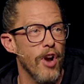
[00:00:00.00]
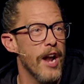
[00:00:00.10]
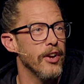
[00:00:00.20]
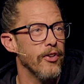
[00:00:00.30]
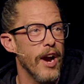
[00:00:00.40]

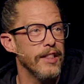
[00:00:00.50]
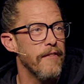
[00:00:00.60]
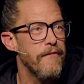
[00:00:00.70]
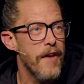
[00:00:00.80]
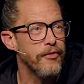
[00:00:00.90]
trying to correct
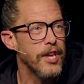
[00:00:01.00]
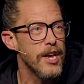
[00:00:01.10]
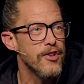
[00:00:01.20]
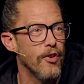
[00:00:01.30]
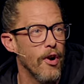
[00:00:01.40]
the
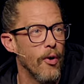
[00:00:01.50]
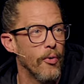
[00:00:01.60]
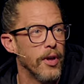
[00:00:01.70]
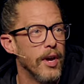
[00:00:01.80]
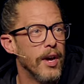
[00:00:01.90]
15-year-old.